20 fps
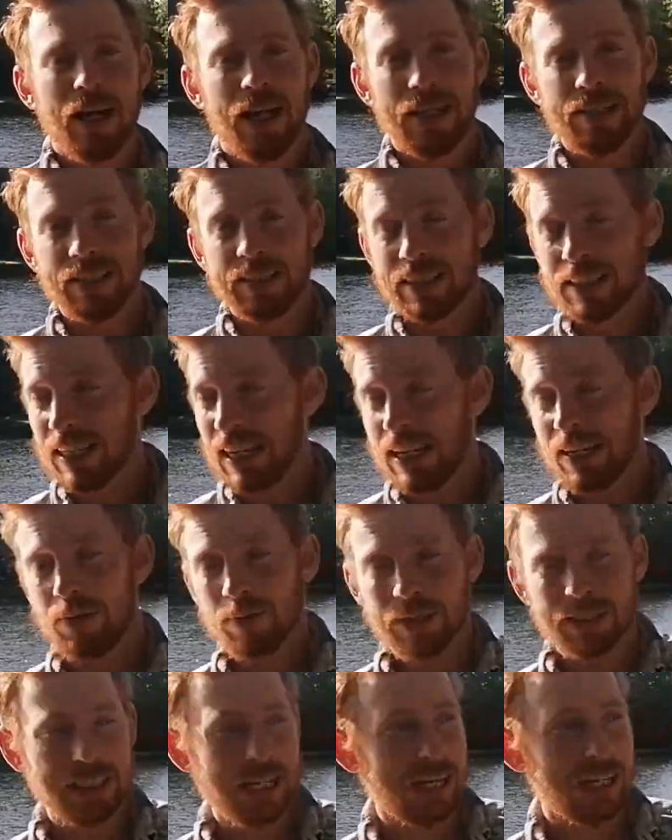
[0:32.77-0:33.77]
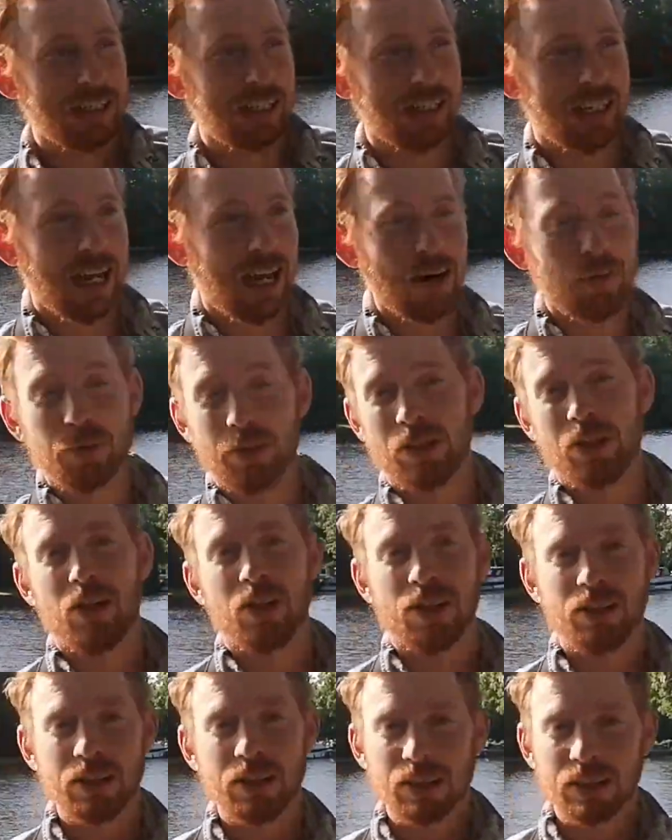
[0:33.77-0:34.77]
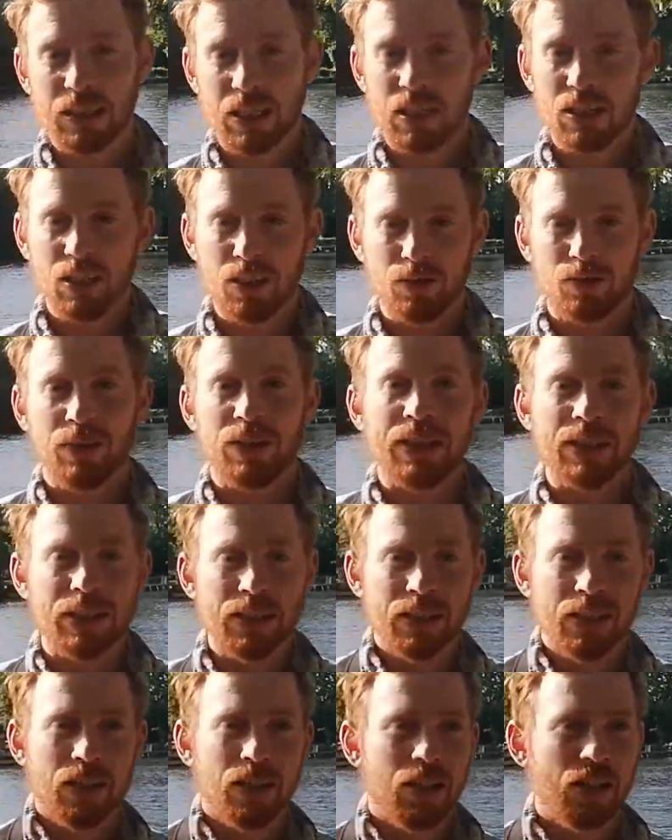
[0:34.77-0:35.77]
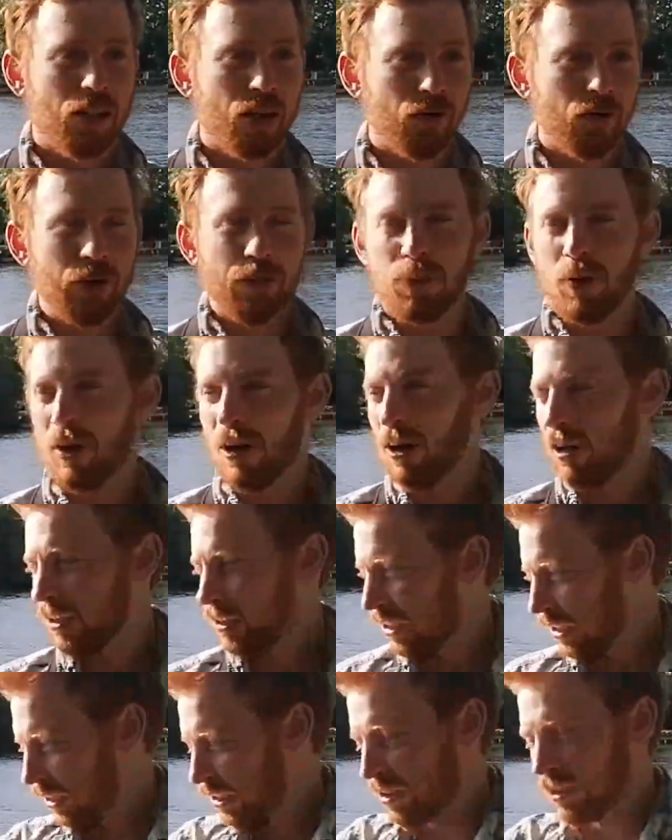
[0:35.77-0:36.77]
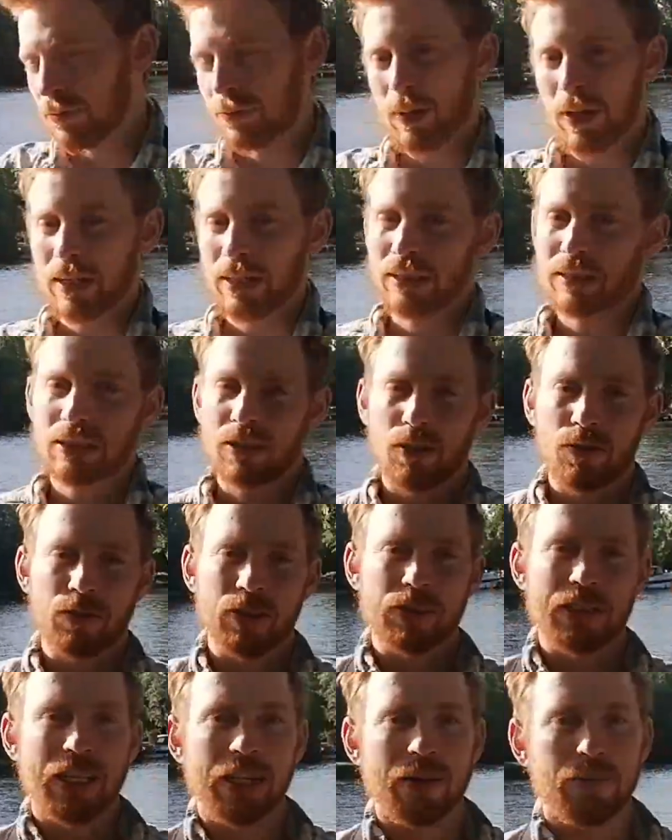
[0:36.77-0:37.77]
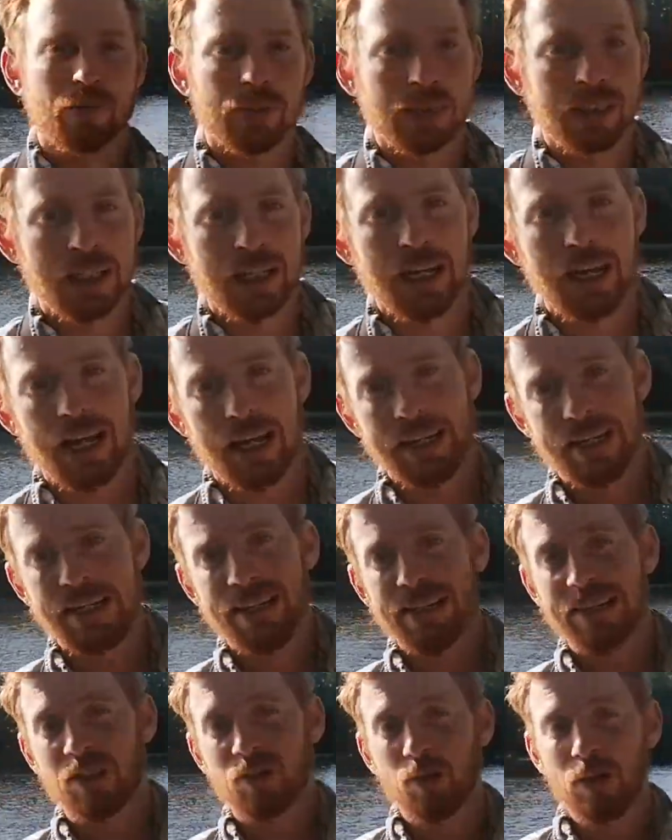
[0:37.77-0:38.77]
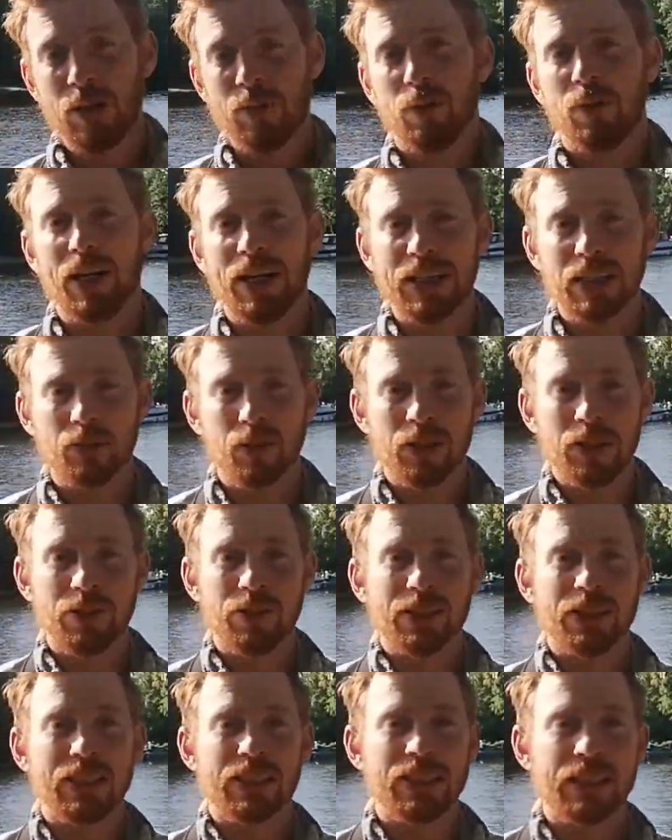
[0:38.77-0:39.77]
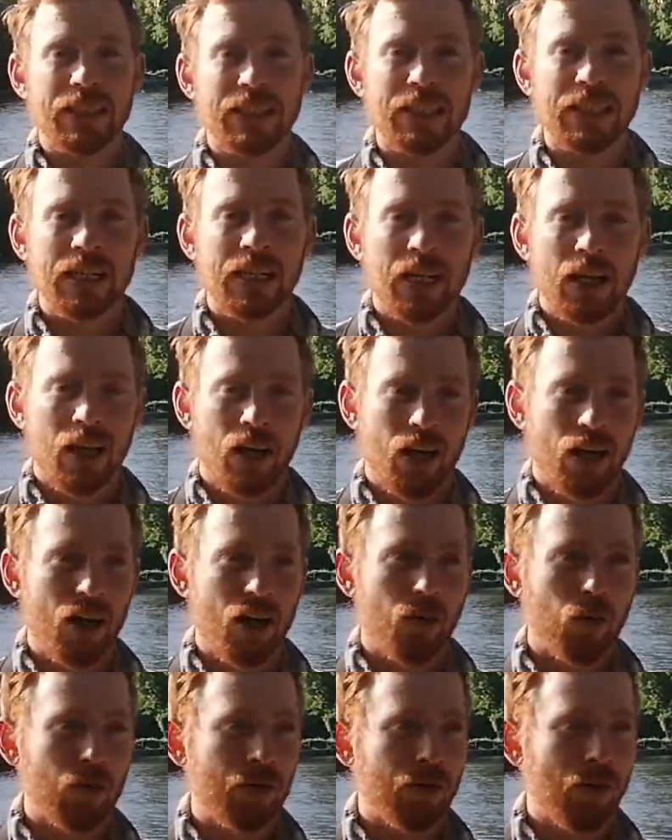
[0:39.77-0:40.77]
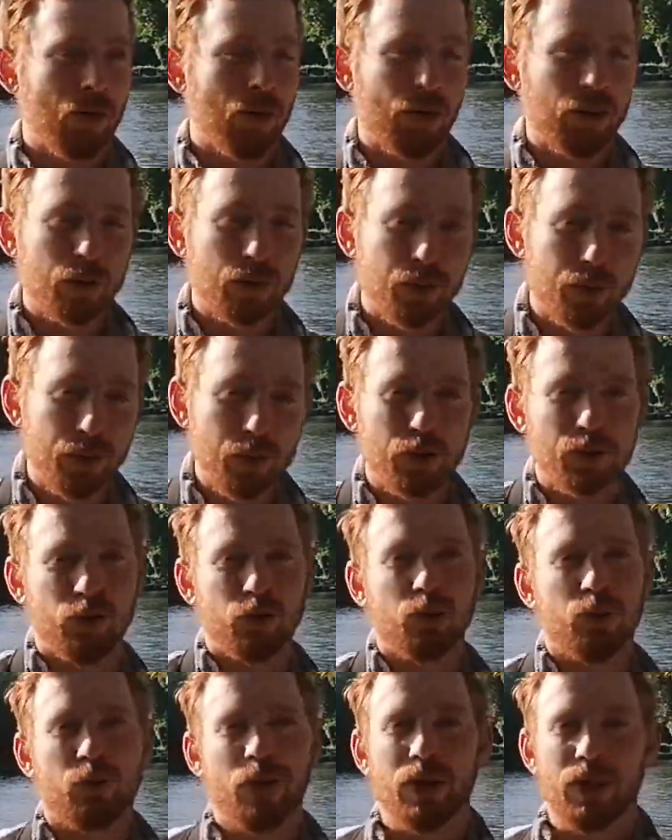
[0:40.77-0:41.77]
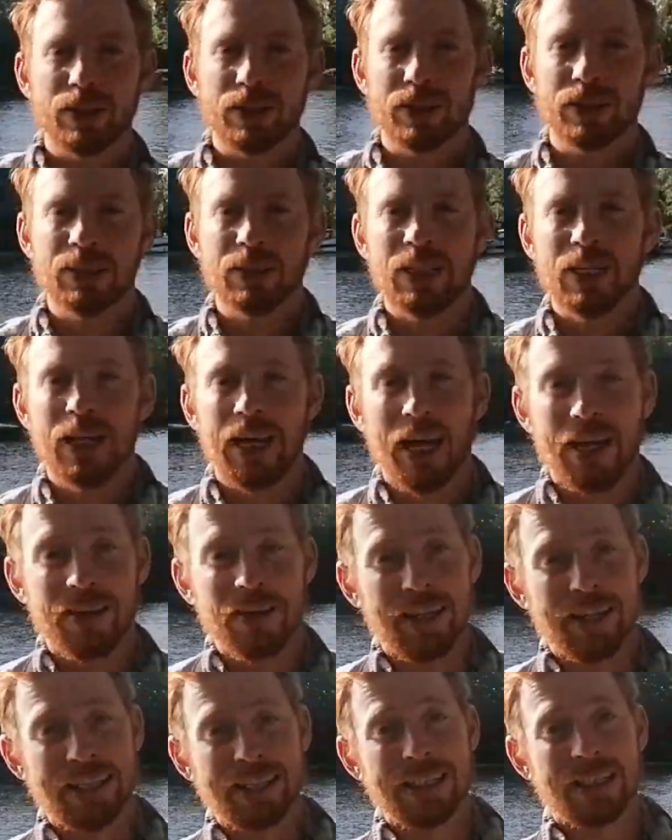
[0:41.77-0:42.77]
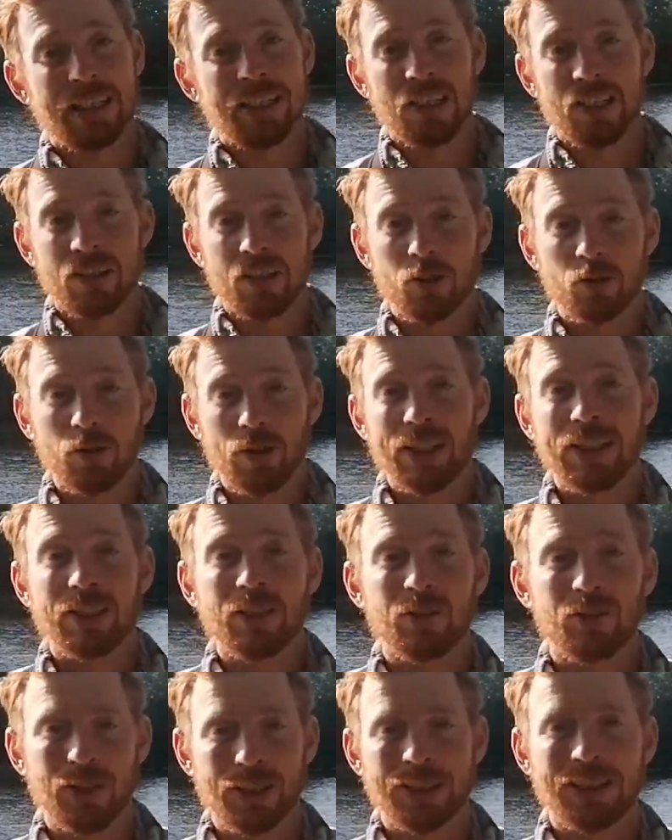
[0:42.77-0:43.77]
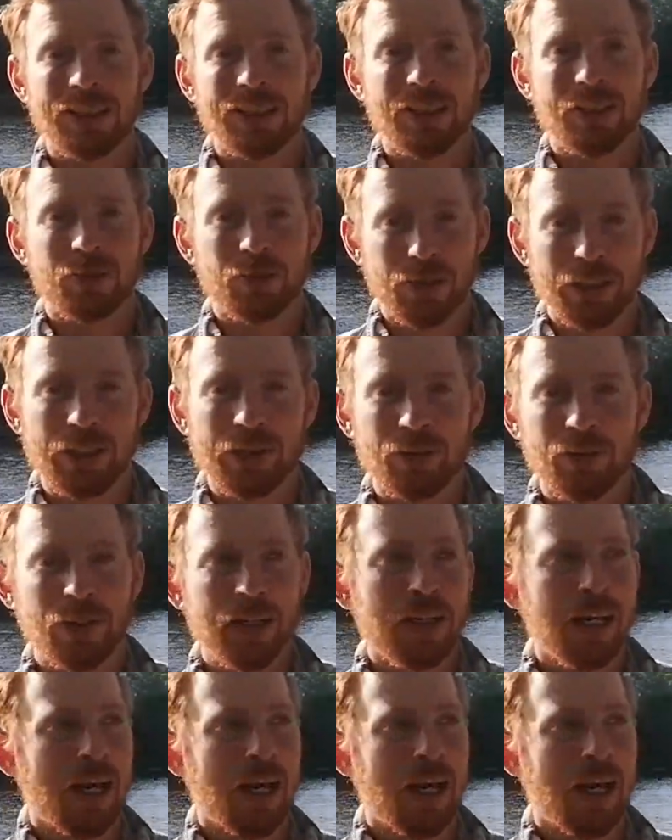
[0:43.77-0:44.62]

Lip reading: And today we're standing in Canberra Gardens, a lovely park just on the banks of the Thames. And here's a great place where you can see one of our most beautiful birds, and that is the Great Crested Grebe.